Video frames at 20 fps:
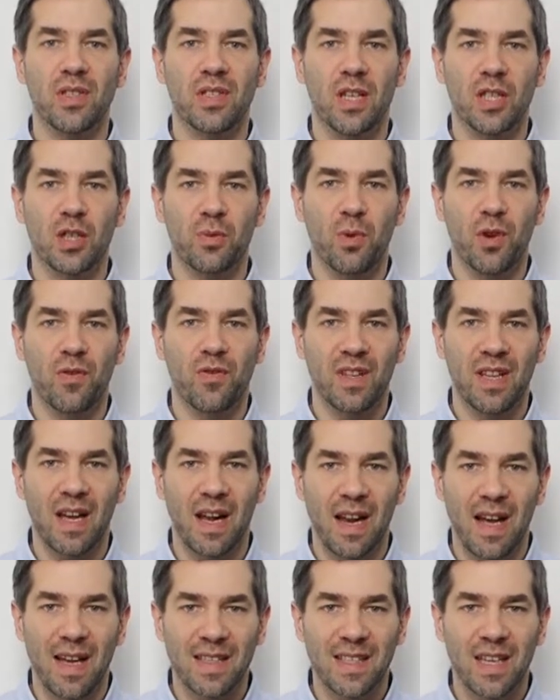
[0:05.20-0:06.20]
learn about my
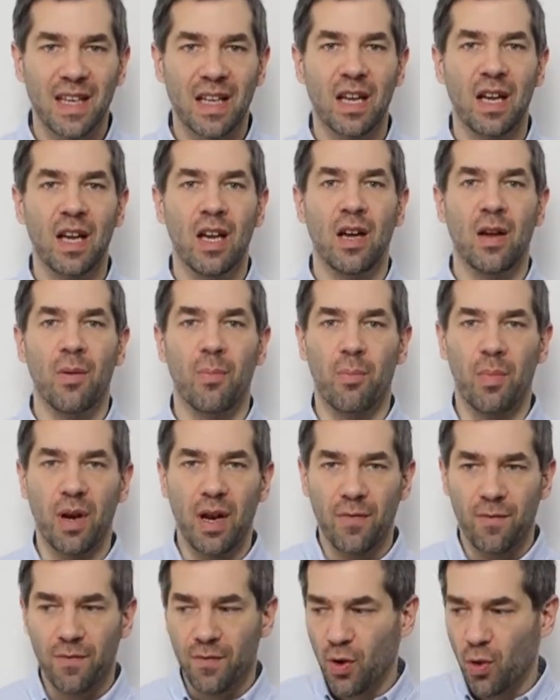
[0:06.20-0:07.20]
invention,
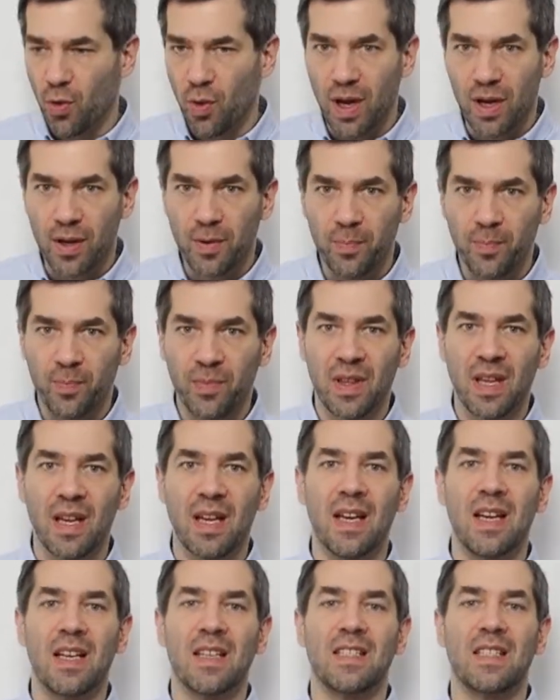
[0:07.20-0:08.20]
the Breath
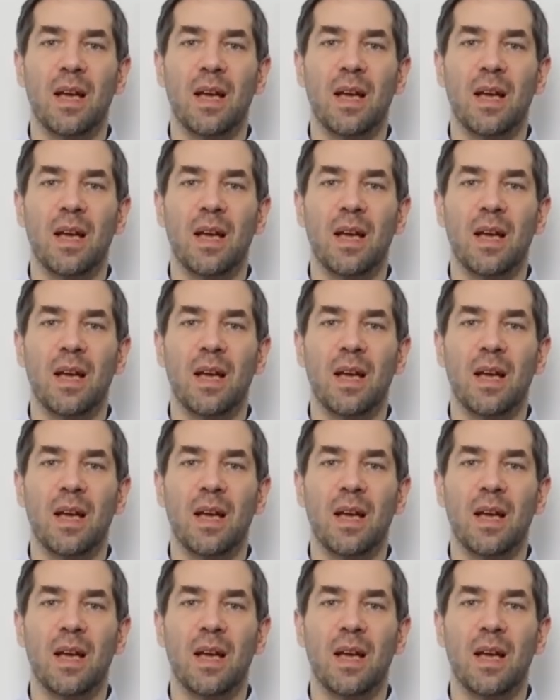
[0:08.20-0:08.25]
Viewer.